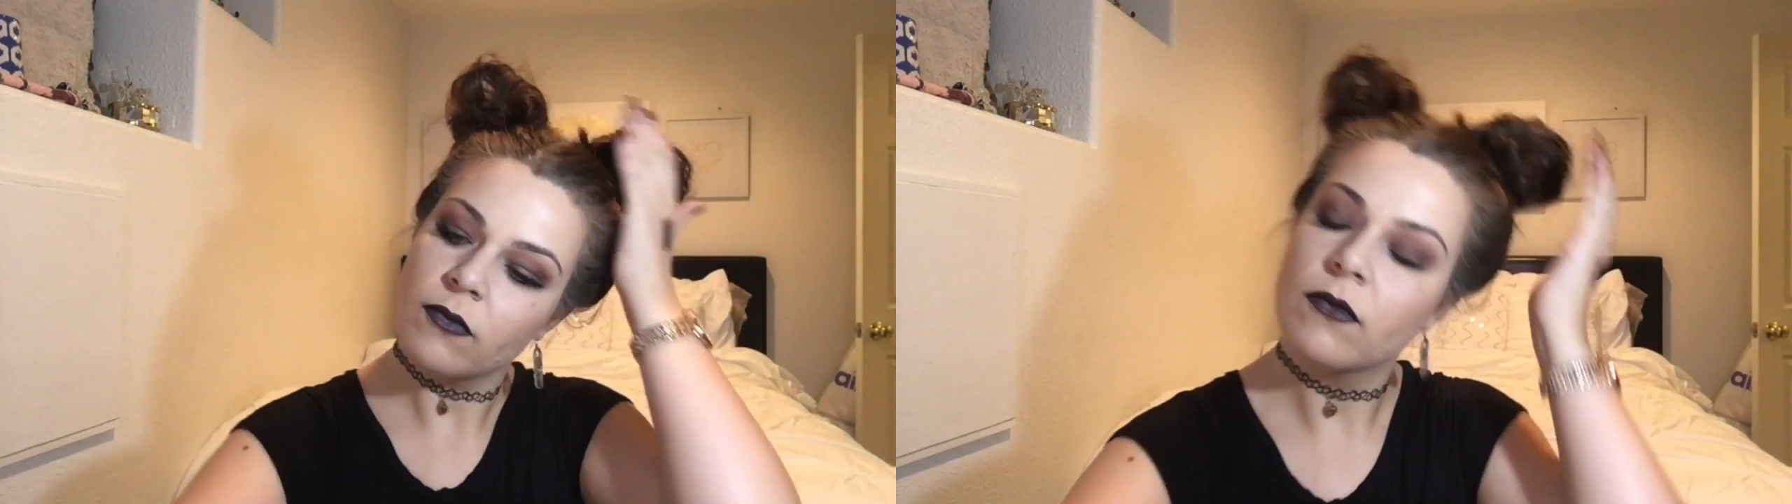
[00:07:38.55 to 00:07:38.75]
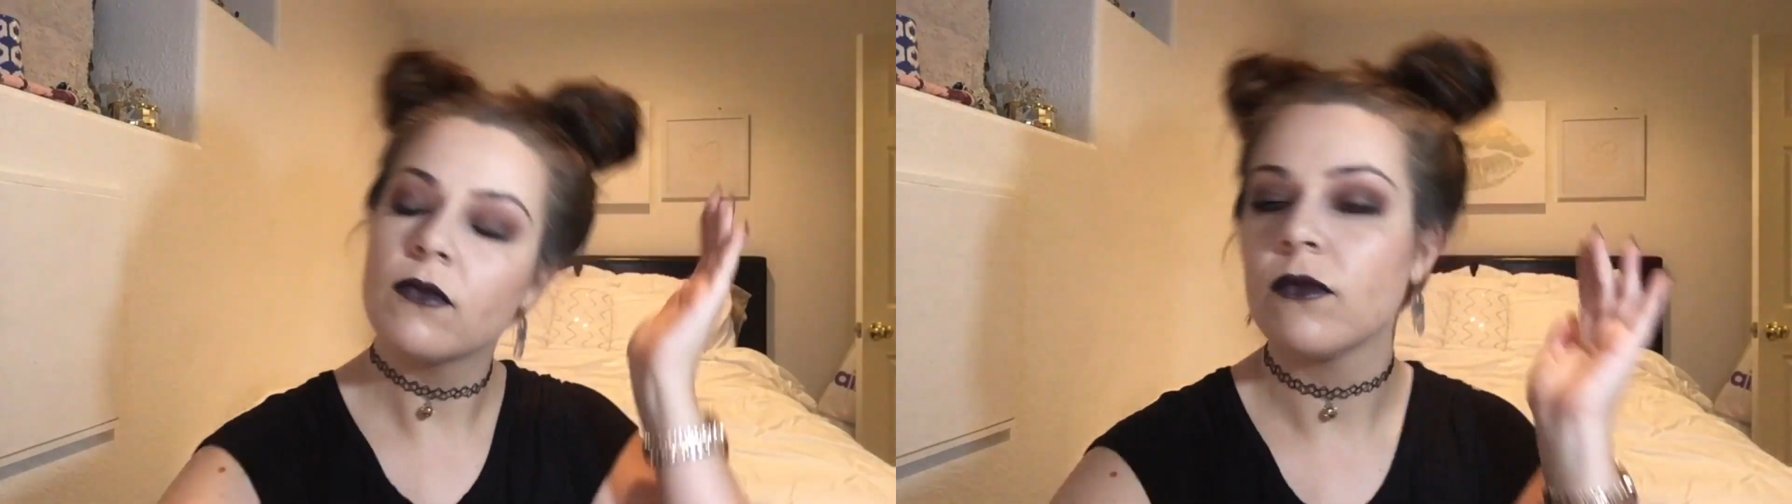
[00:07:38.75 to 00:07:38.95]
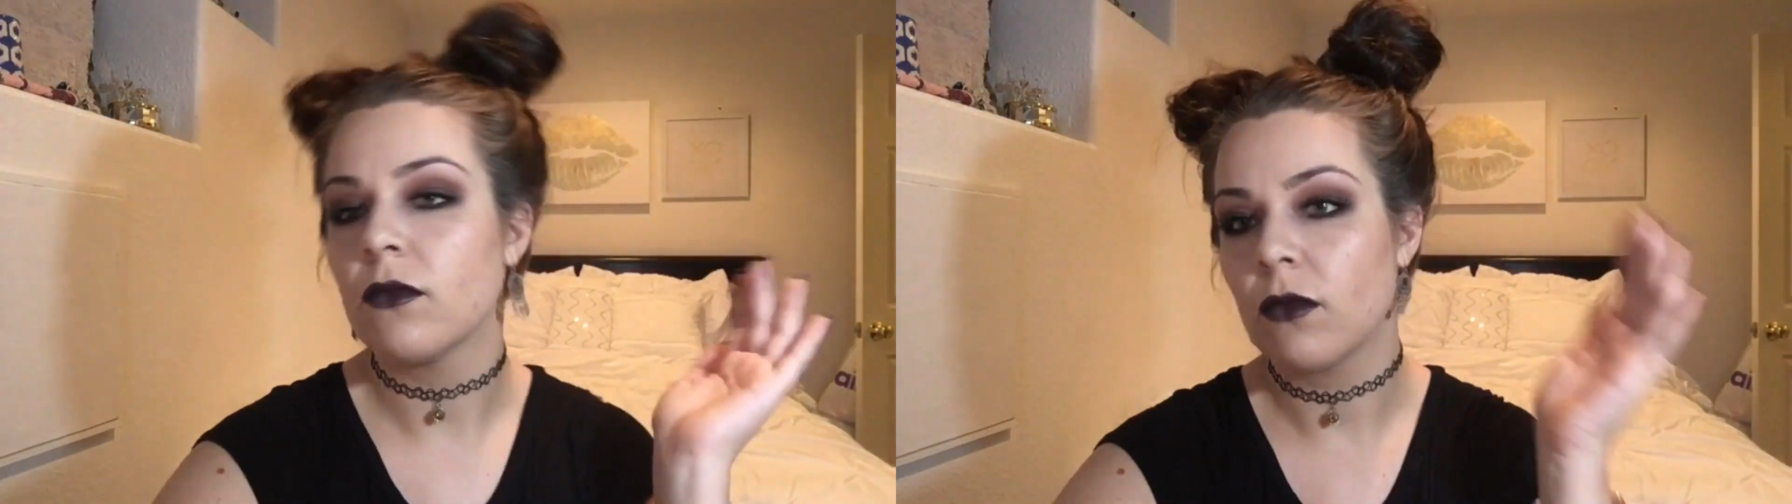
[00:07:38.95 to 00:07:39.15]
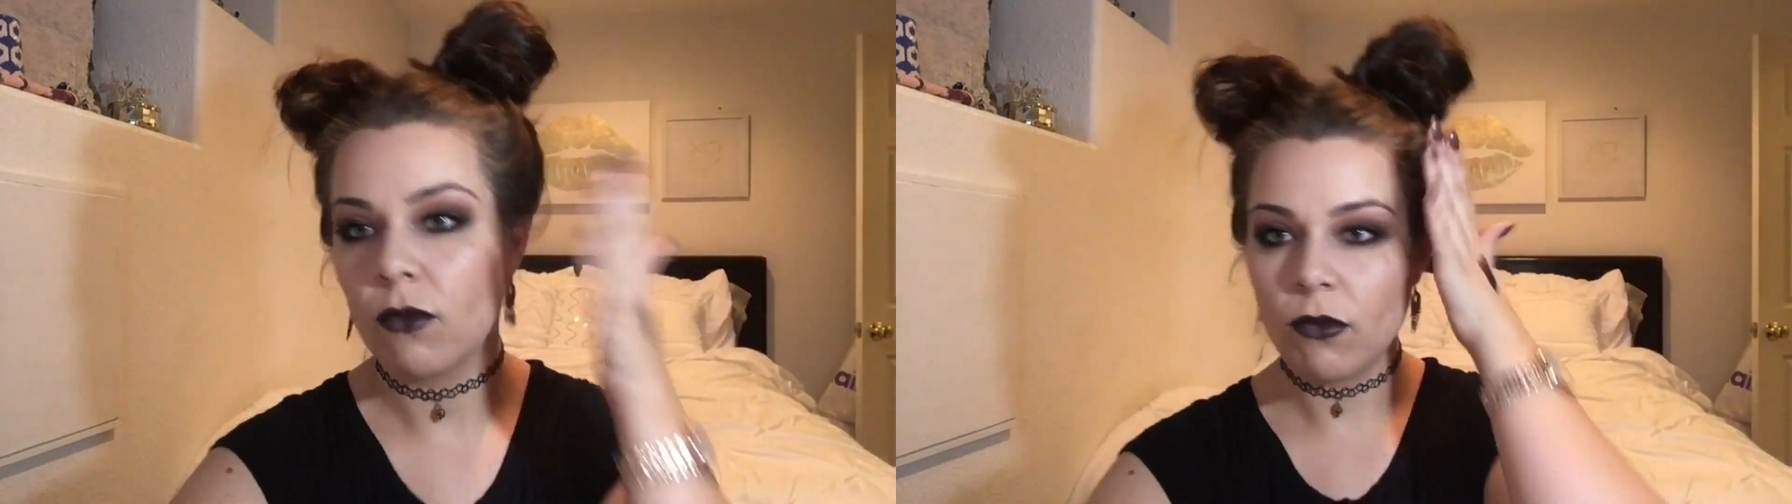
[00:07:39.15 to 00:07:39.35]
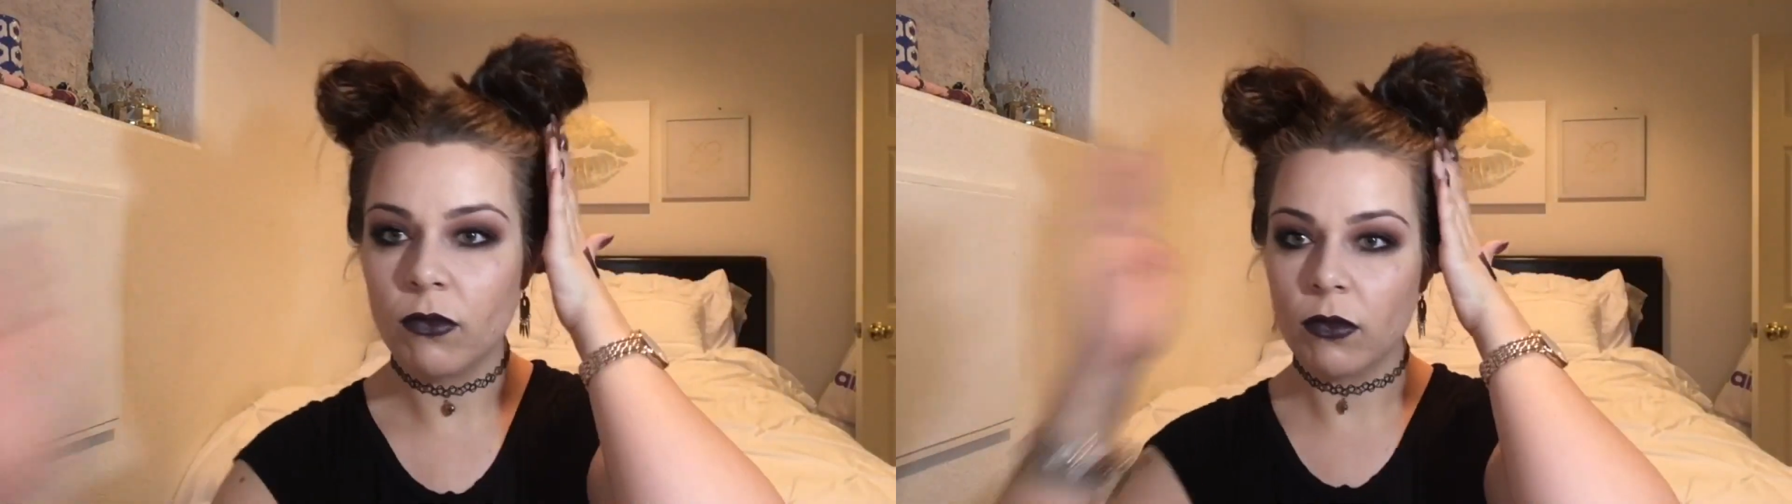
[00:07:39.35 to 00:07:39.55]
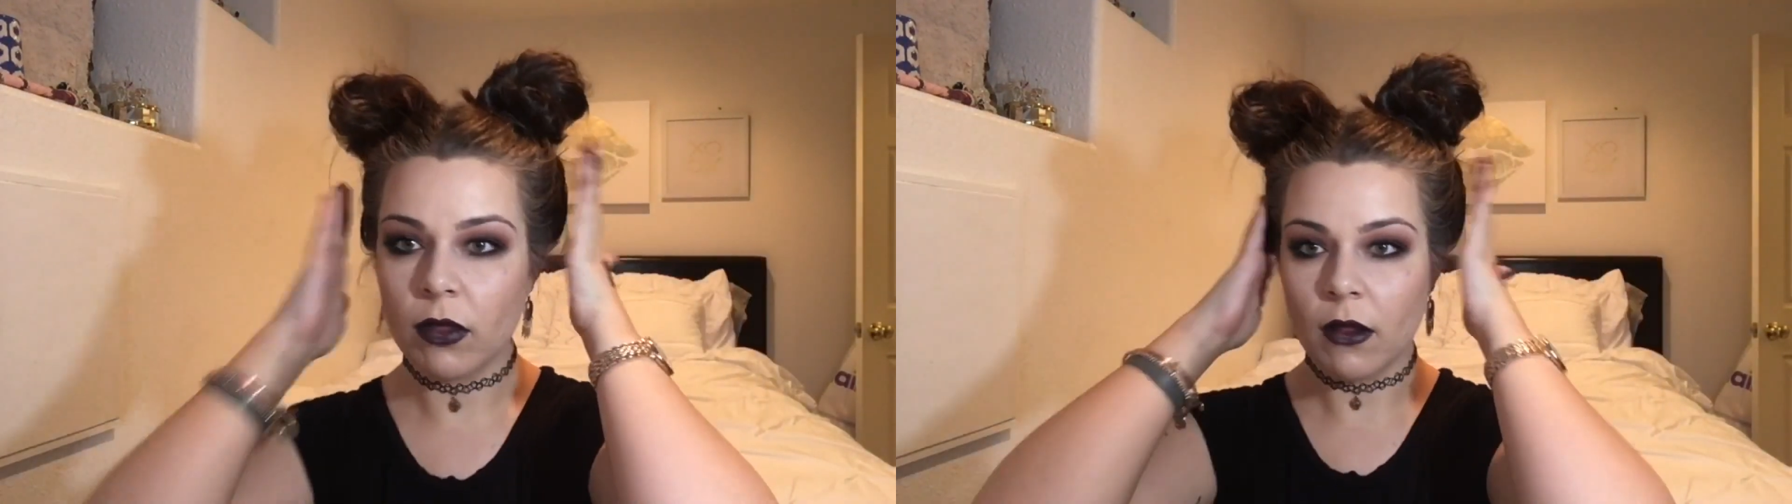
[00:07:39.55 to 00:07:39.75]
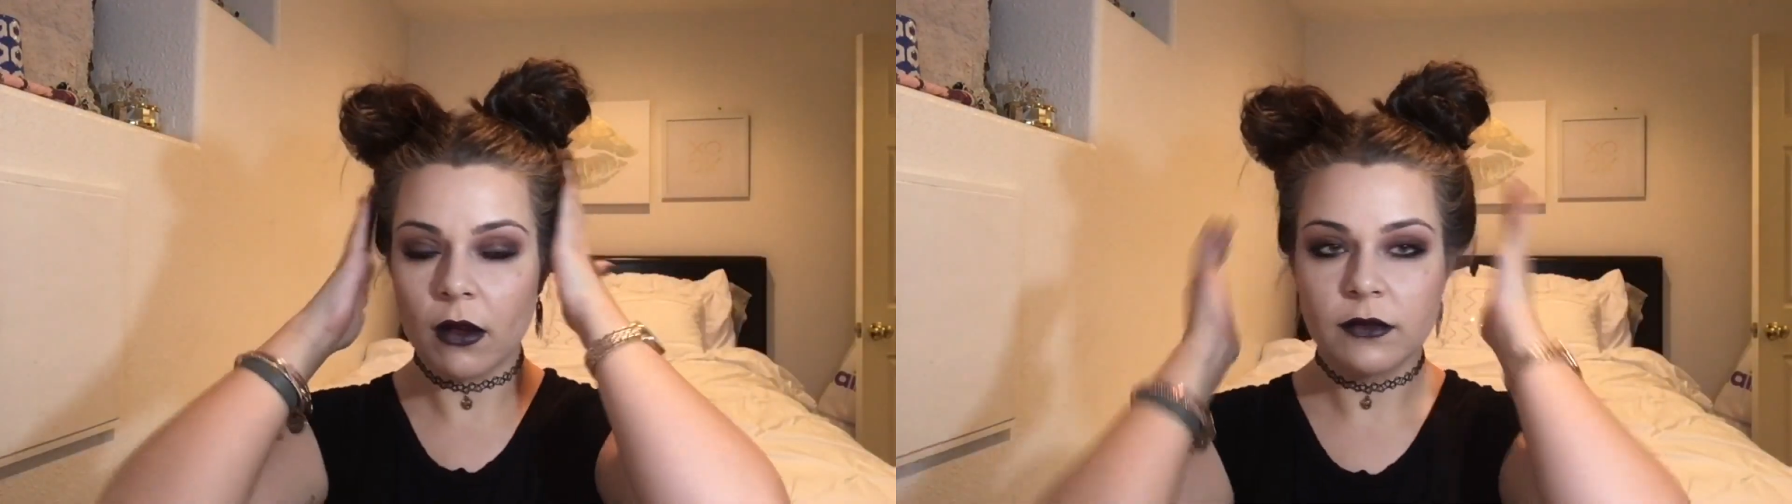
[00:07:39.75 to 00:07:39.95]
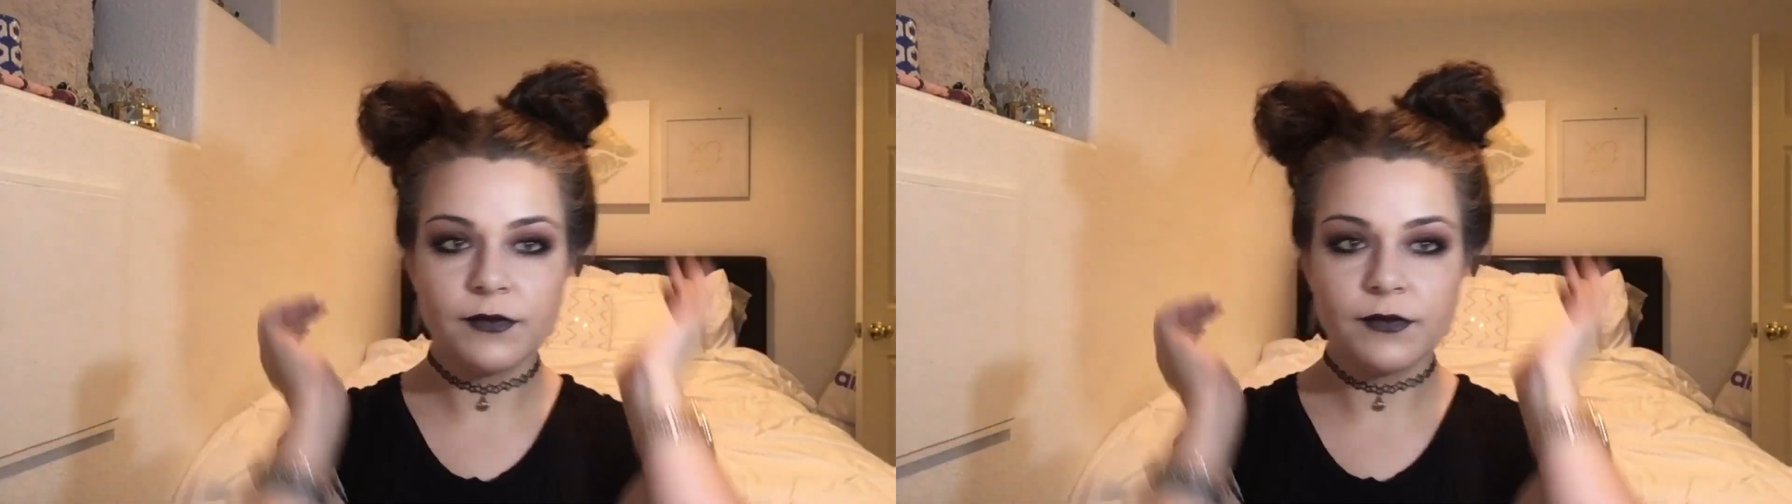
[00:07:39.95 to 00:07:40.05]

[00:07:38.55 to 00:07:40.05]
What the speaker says: this hair tutorial.